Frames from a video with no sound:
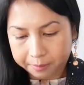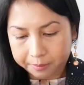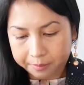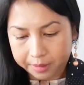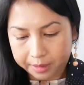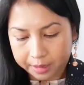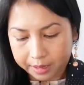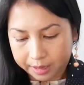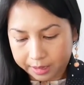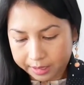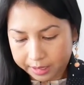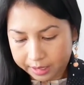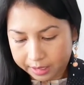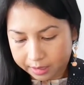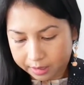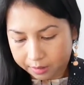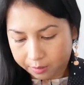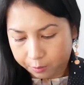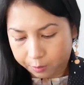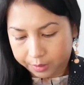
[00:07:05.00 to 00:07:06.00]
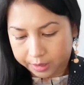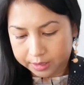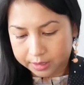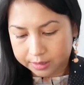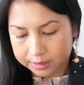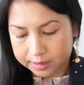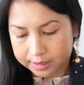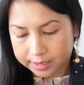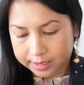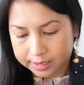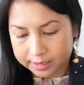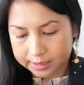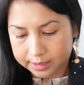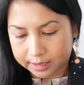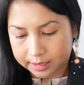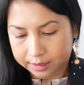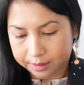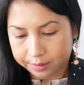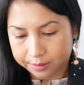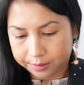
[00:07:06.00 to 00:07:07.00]
But I cannot wait to taste
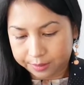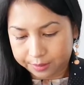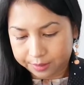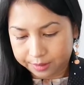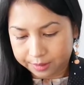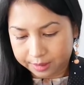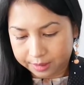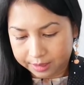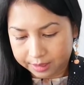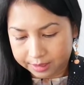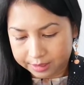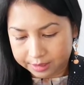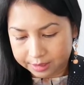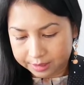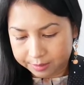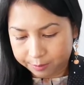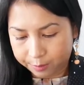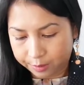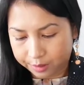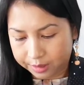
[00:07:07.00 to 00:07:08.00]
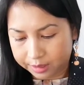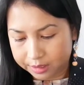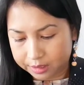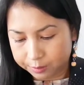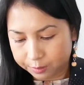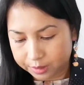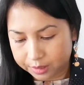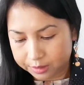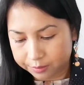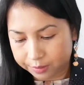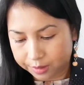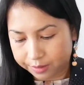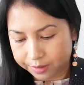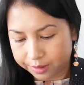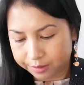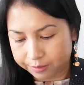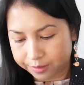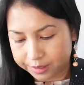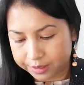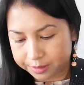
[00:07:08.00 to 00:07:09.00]
out this one. This one is very
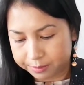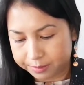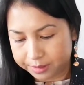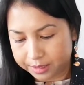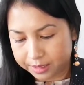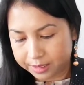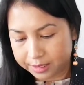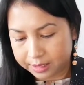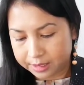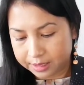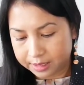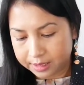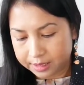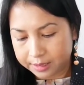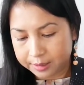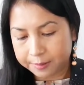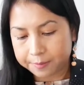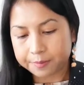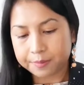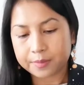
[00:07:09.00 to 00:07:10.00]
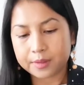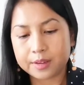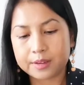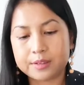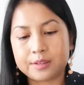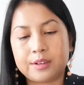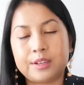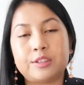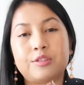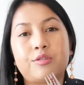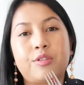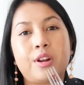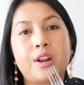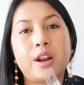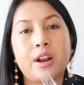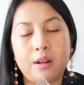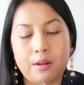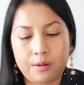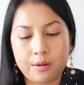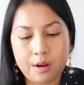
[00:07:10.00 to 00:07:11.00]
crispy. Let's try
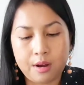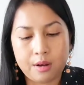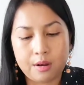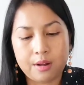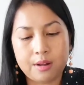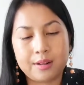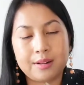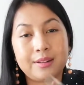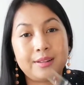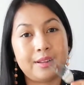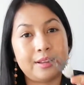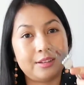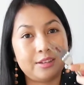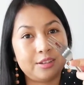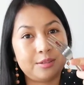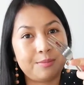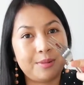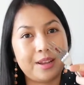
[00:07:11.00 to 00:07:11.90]
it. Oh, that's just